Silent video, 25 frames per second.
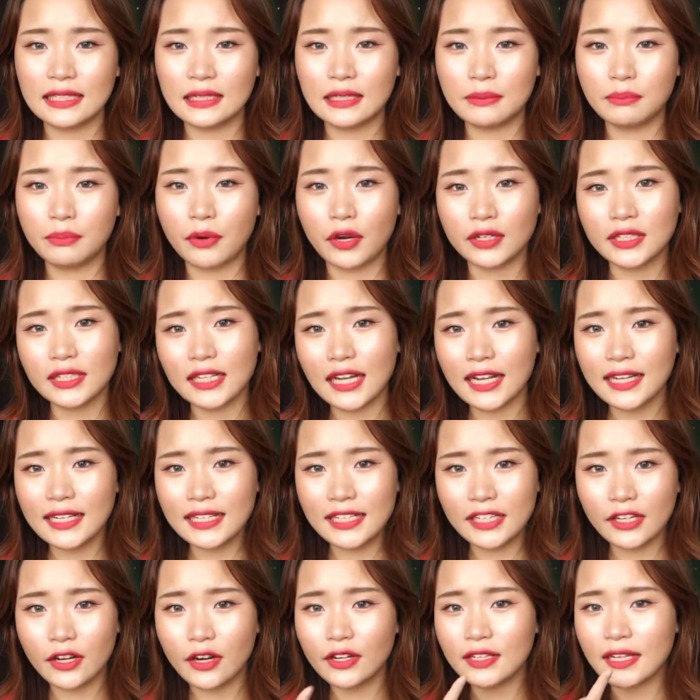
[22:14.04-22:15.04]
borderline
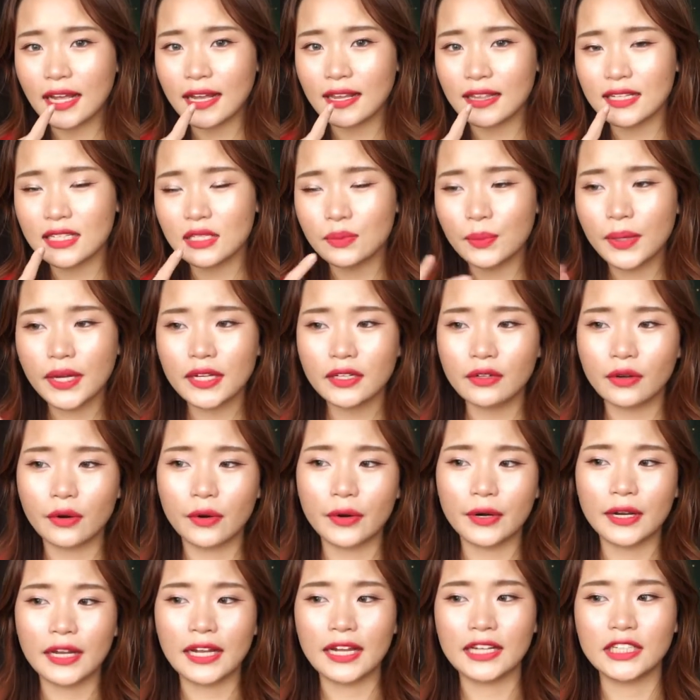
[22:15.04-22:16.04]
neon like this one,
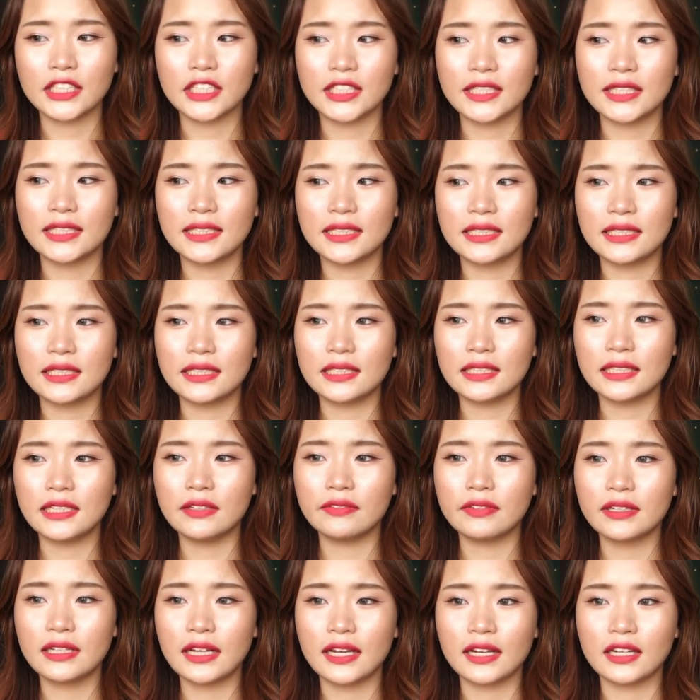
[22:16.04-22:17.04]
or like just
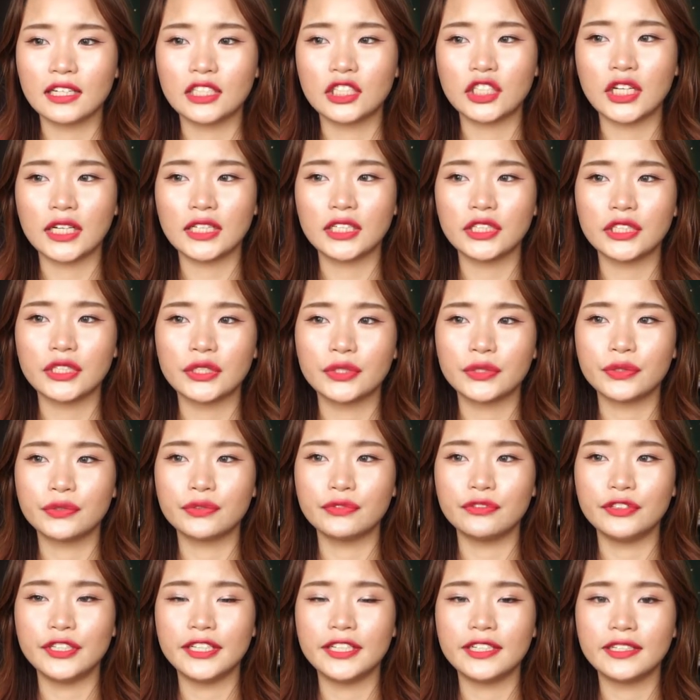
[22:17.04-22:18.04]
even like a traditional
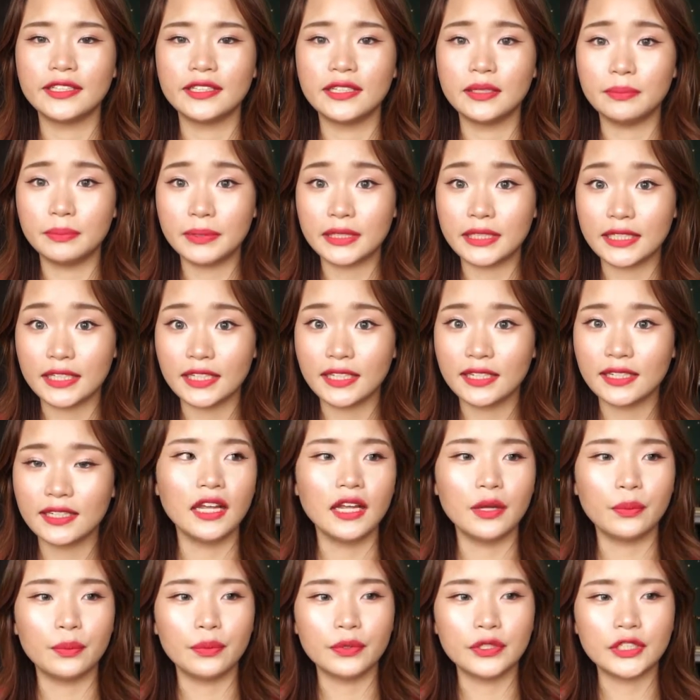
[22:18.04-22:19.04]
red lipstick,
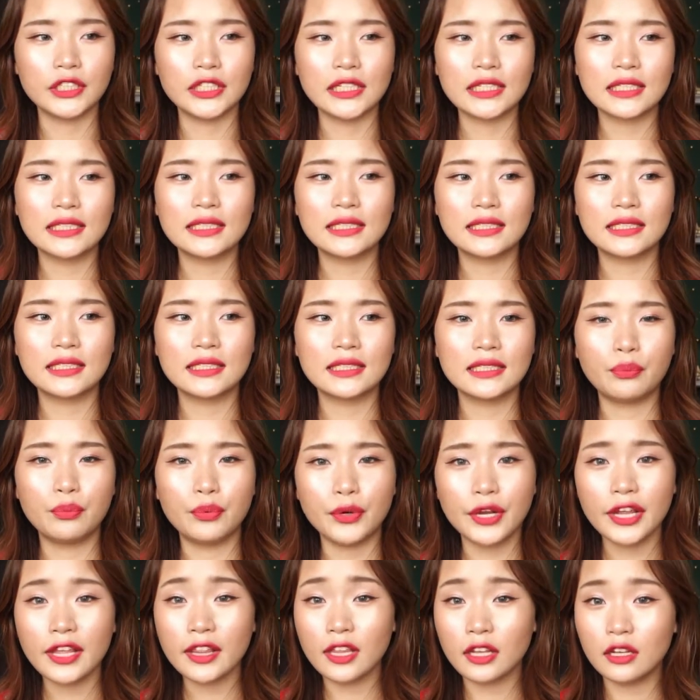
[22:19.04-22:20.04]
it will just
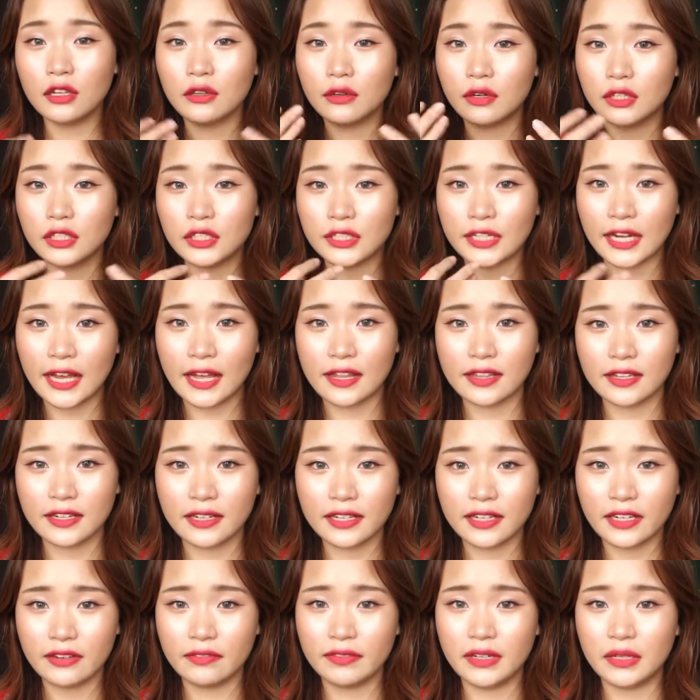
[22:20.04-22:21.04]
bring the look together,
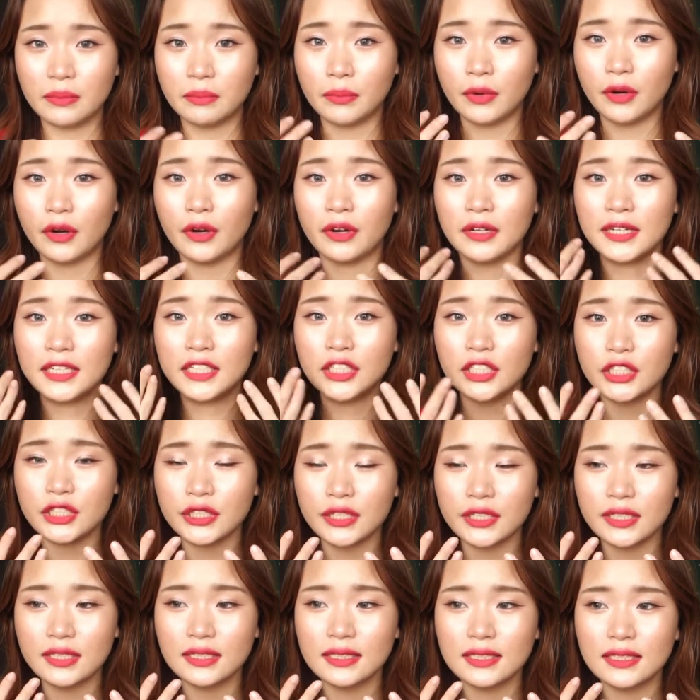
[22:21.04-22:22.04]
give it more
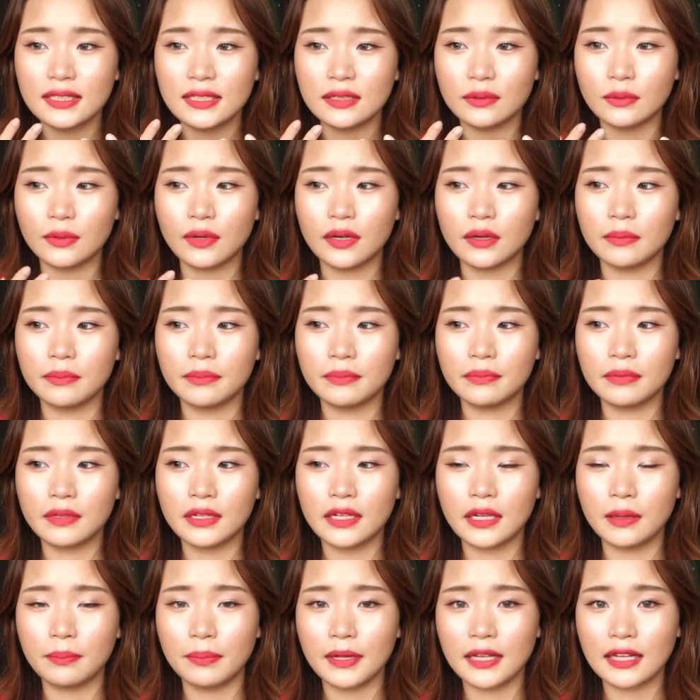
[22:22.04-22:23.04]
interest while
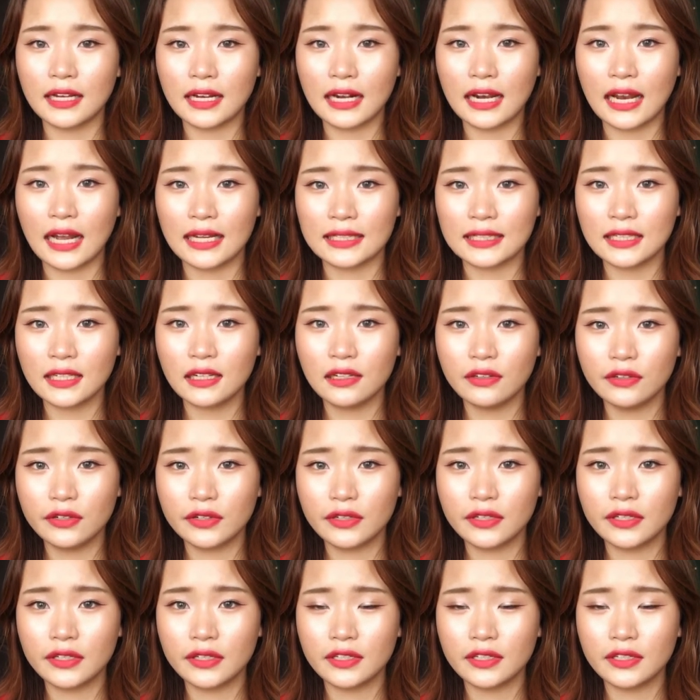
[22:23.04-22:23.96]
keeping the classic look.